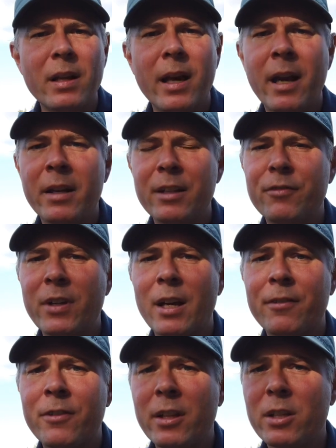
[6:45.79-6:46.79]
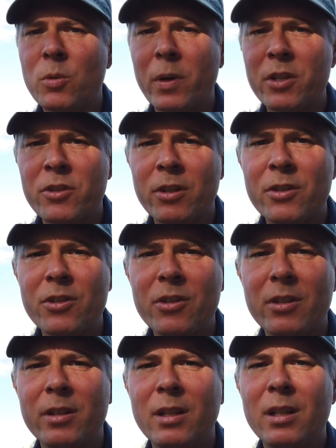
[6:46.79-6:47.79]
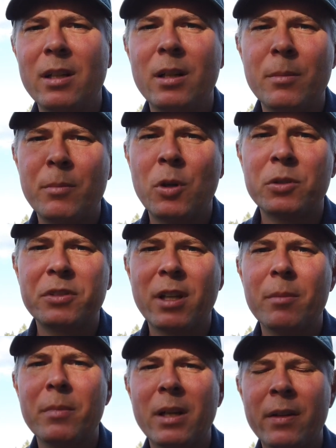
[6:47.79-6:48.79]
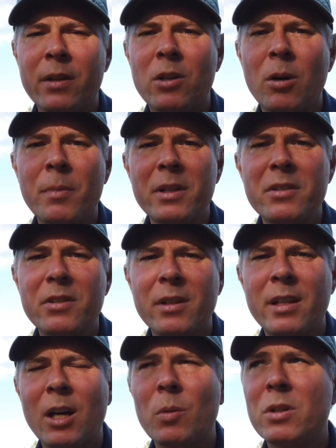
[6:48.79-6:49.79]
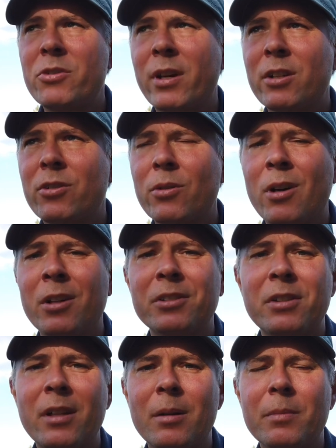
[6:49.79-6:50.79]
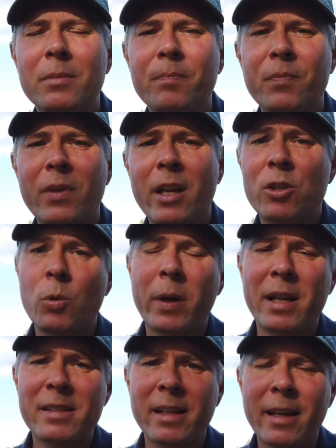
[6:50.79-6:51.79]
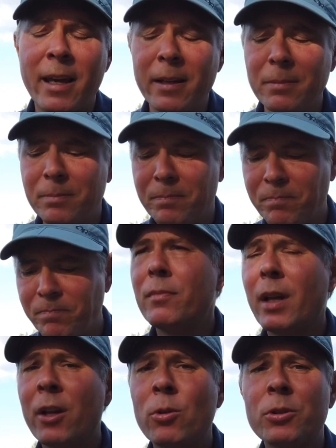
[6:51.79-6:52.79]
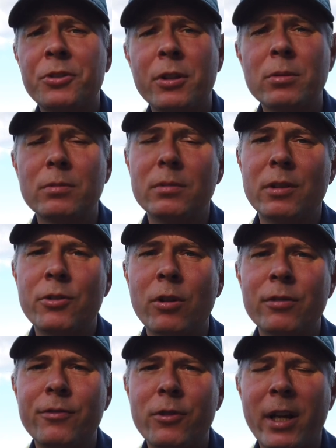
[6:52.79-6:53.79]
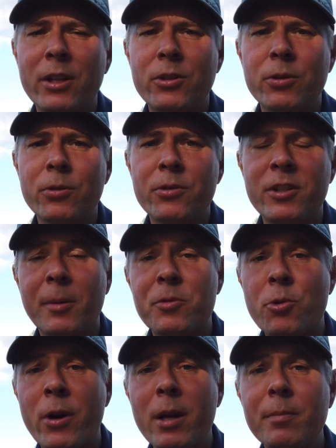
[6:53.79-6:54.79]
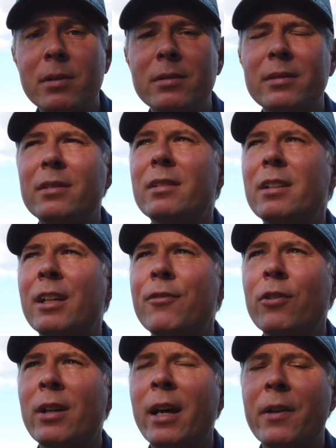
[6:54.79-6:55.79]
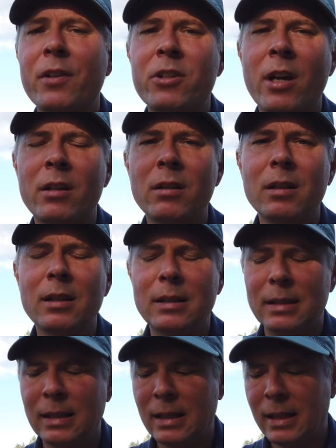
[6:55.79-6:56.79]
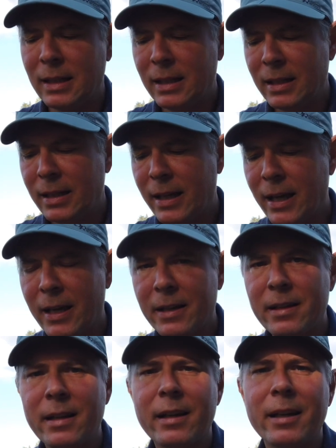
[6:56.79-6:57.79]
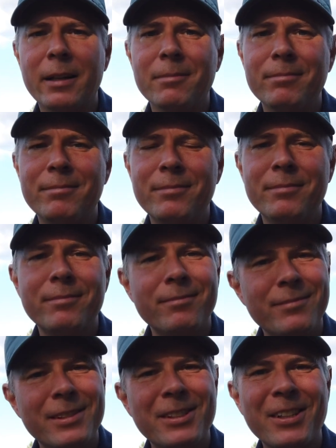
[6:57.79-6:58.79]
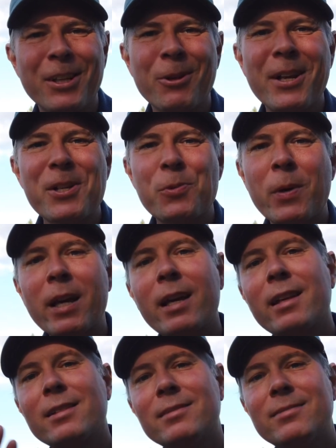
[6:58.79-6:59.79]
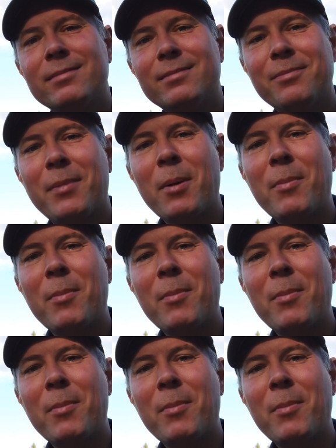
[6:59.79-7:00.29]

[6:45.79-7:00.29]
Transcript: And if you have further questions, post them in the comments and I will try to answer them as quick as I can. And also, don't forget to subscribe if you like the channel. And see you next week. Bye